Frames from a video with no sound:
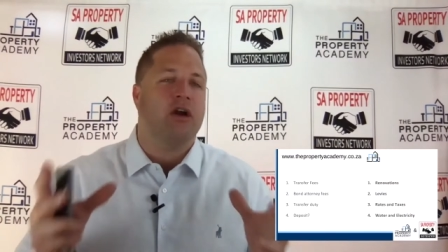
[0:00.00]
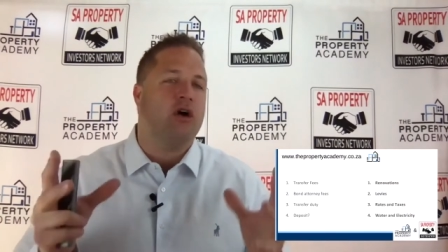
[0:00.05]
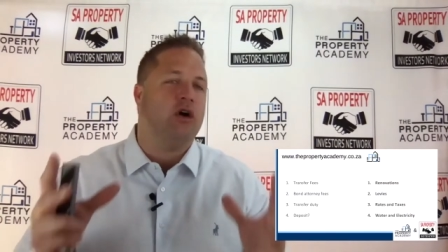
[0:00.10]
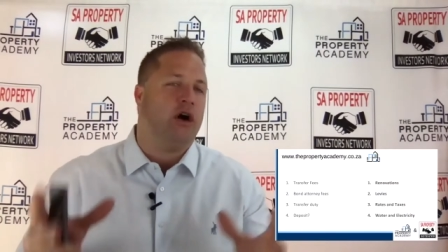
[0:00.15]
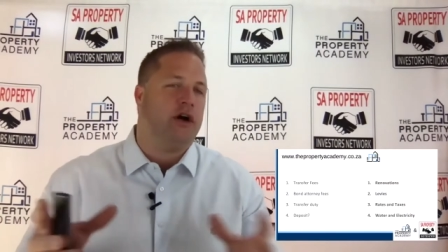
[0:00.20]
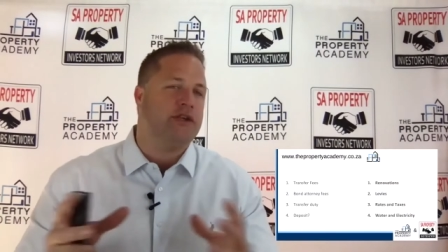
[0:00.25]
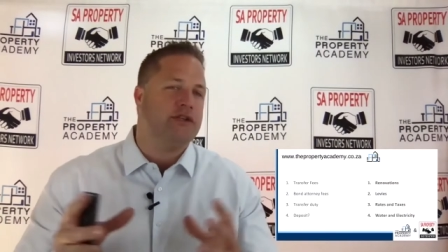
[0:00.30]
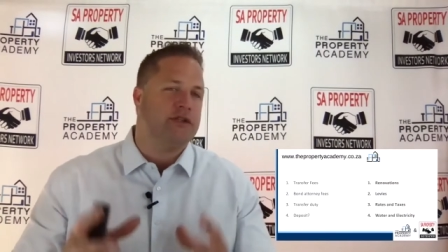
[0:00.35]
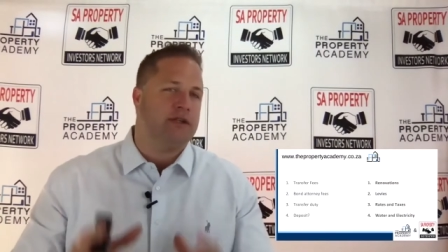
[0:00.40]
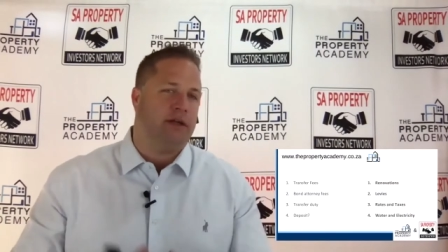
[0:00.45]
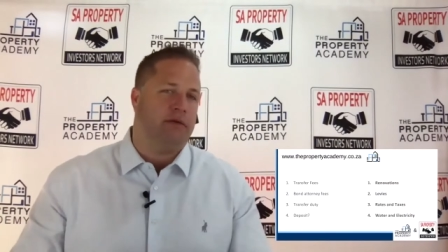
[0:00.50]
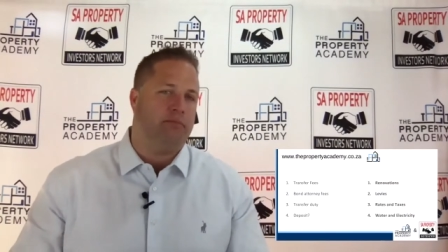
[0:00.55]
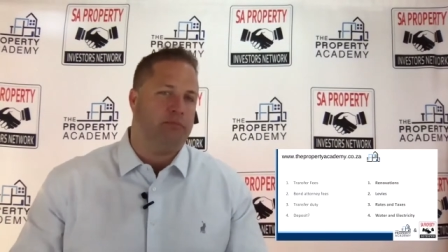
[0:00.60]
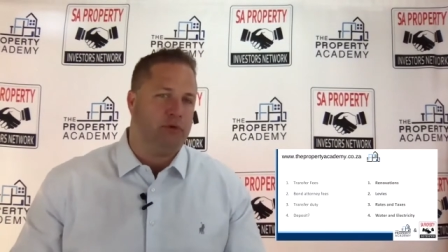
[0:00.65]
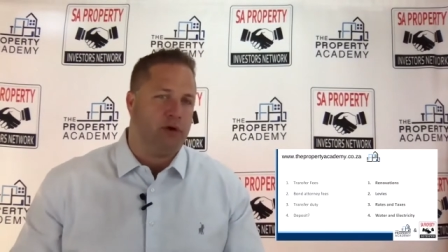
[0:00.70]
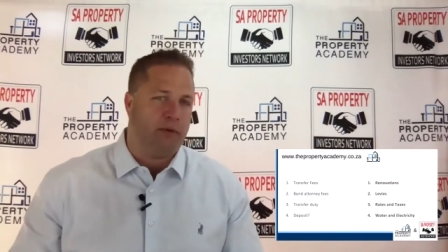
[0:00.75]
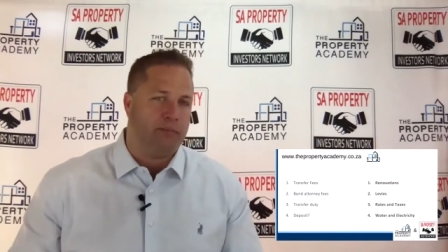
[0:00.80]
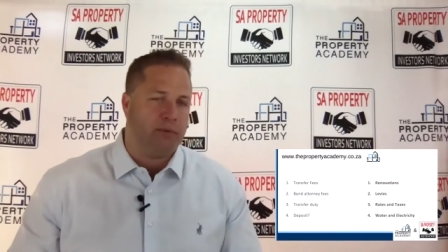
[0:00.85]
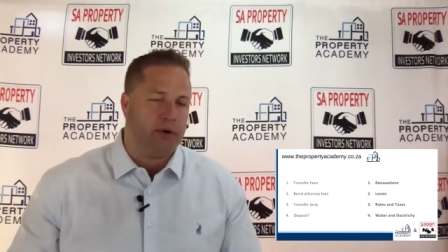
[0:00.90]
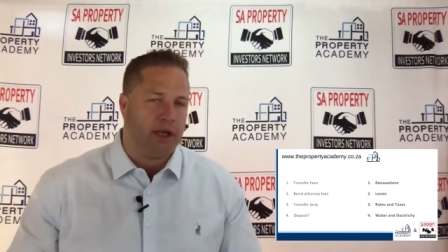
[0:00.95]
costs in
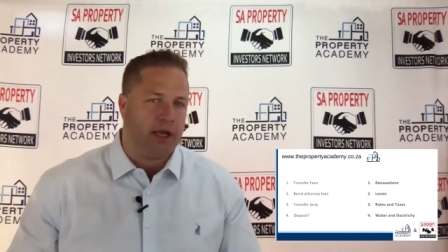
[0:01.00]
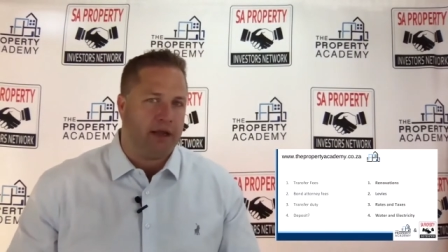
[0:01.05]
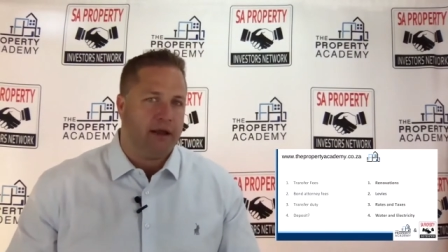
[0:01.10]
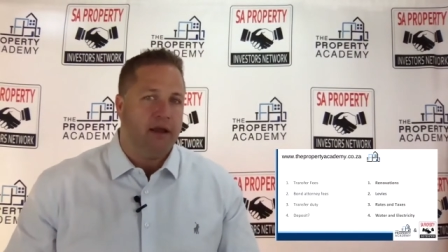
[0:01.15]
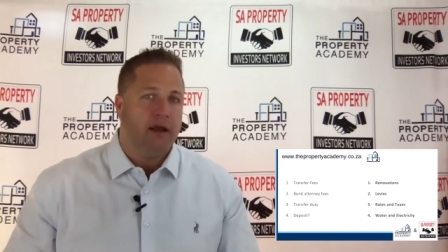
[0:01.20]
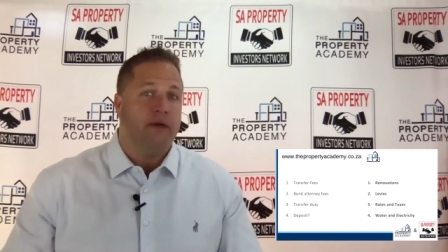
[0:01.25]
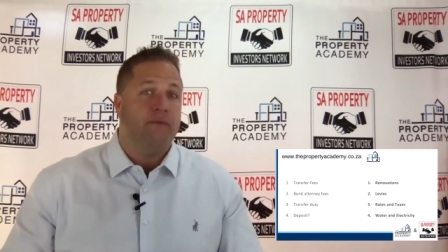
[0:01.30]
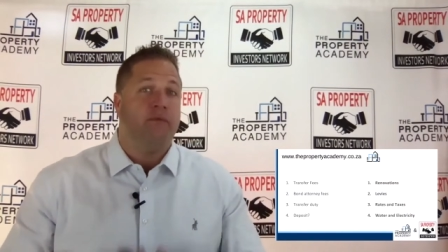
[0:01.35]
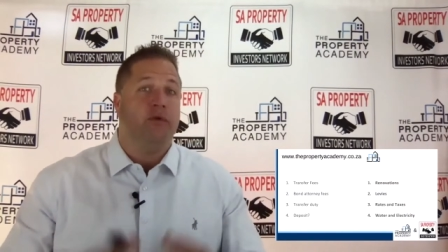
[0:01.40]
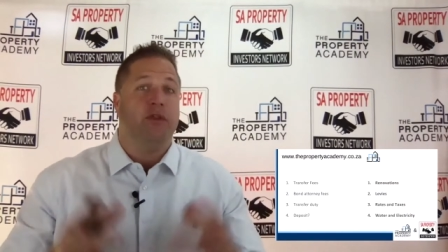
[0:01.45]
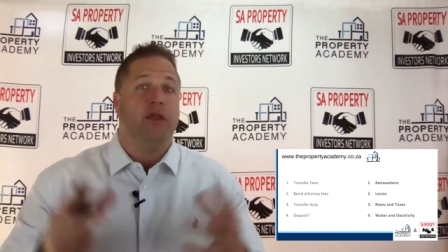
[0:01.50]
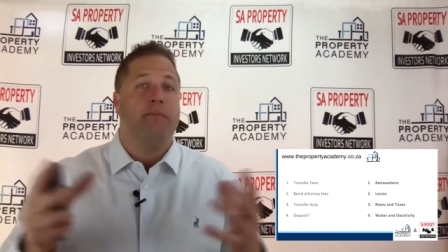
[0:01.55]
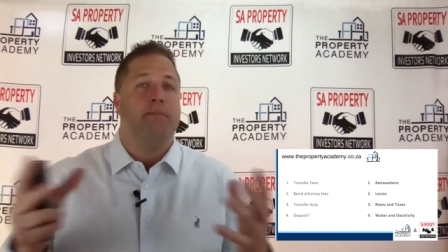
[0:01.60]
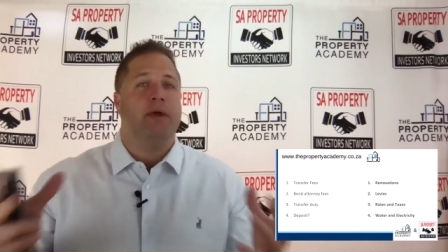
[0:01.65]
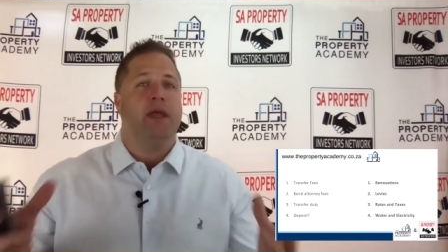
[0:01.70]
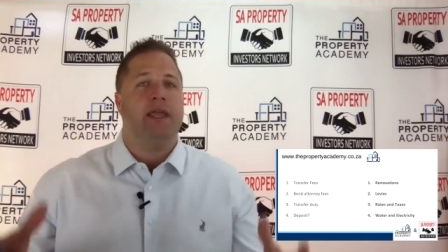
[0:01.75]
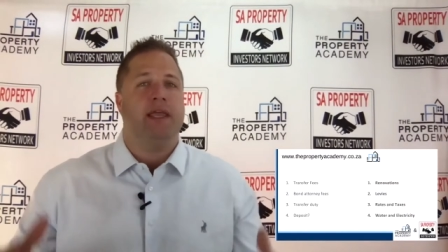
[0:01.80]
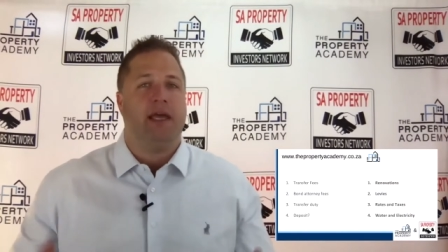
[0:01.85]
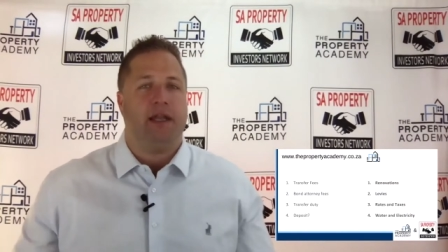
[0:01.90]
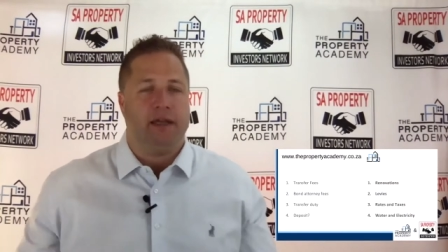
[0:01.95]
property for the
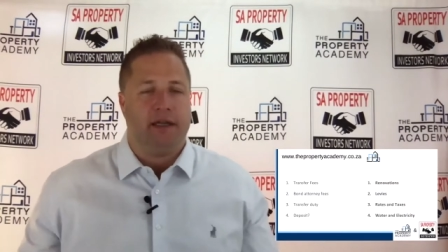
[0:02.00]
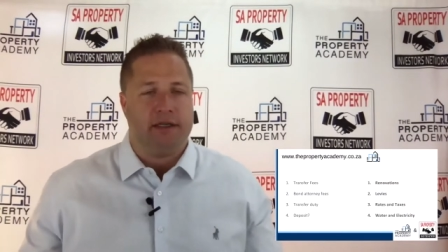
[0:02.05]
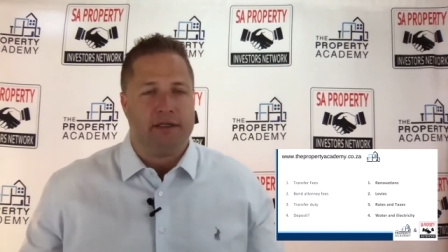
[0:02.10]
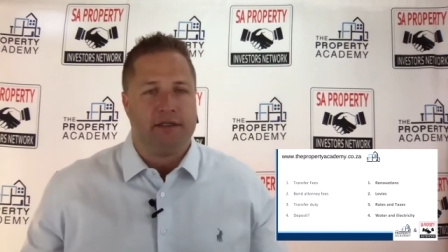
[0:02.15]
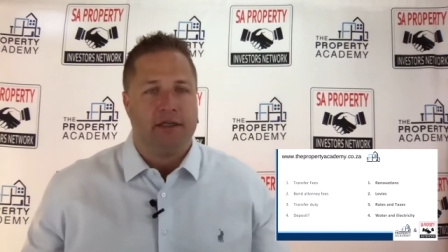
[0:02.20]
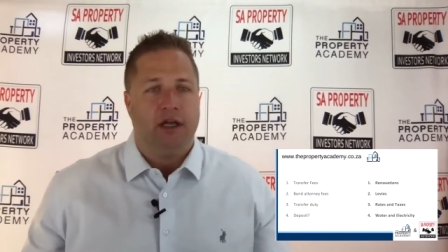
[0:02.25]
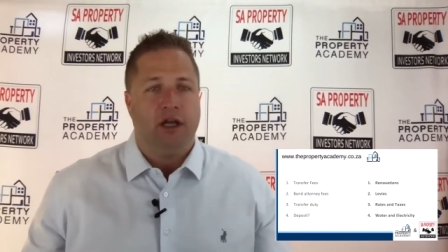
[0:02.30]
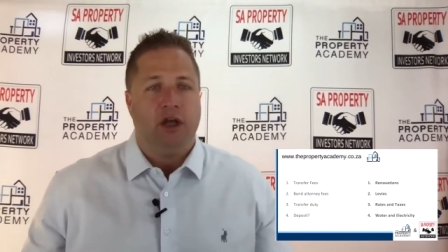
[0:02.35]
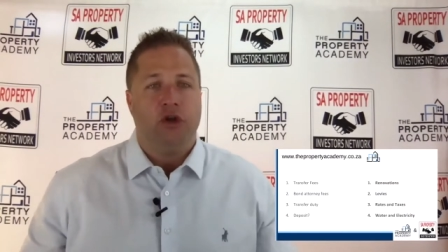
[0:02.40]
beginners.